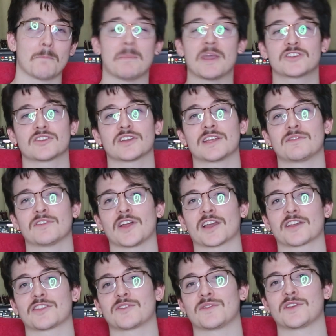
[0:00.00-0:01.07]
Make sure to leave a
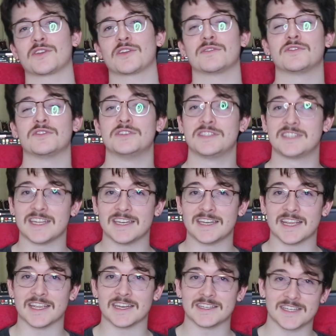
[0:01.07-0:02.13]
like on this video if you
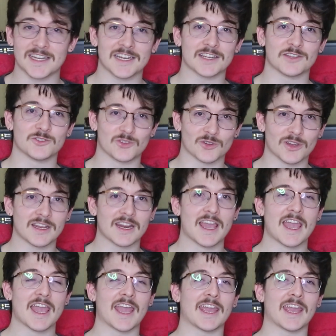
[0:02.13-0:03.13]
did indeed enjoy it.